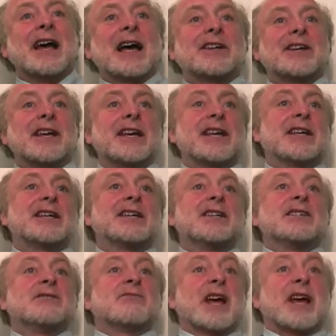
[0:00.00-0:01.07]
at a
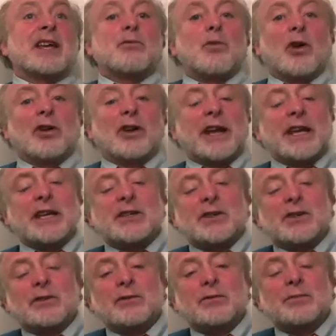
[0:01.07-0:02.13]
A1,
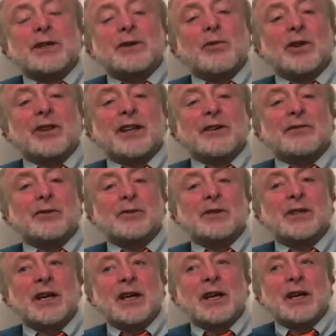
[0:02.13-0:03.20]
A2, B1
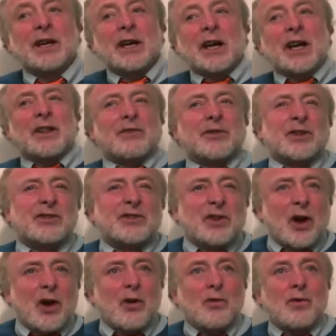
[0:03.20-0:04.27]
level, there's
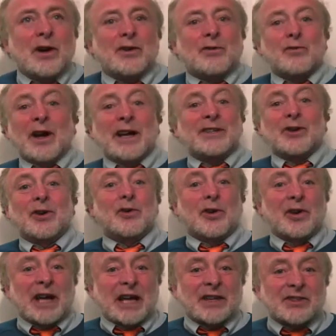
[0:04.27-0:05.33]
no right or
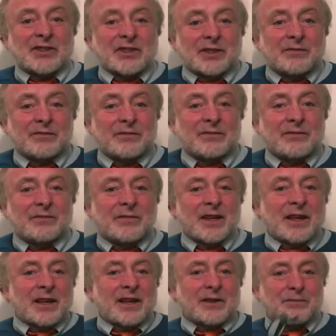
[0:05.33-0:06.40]
wrong answer.
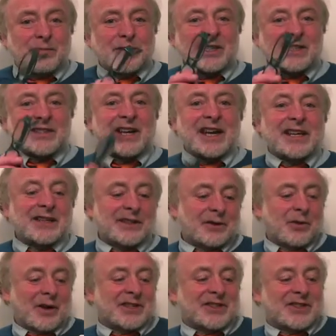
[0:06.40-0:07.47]
Put a tag
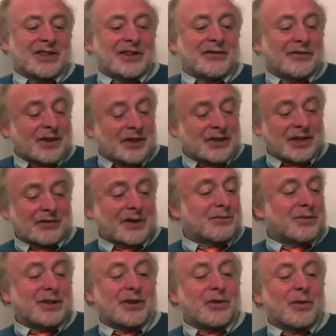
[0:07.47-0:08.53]
question in front of it.
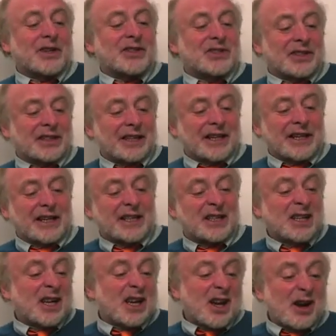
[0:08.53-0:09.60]
Put a question like,
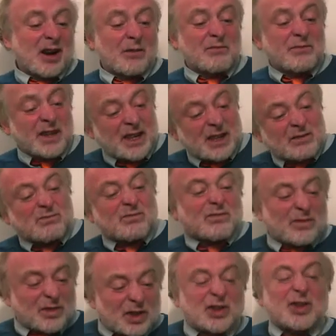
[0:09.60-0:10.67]

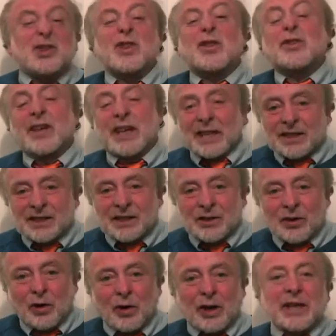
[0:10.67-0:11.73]
do you think,
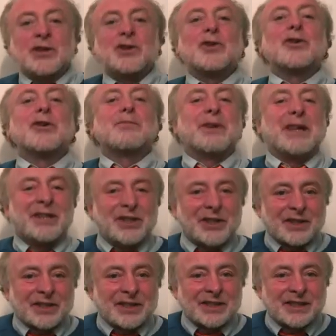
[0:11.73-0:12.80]
or in your
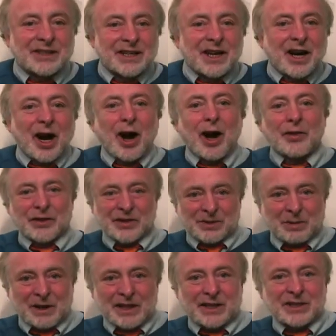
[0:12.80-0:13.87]
opinion, are the
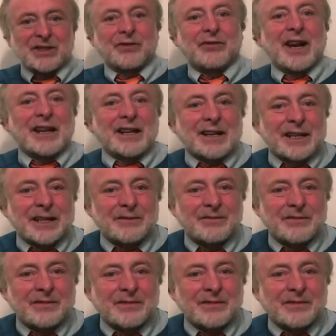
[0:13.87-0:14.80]
speakers friendly?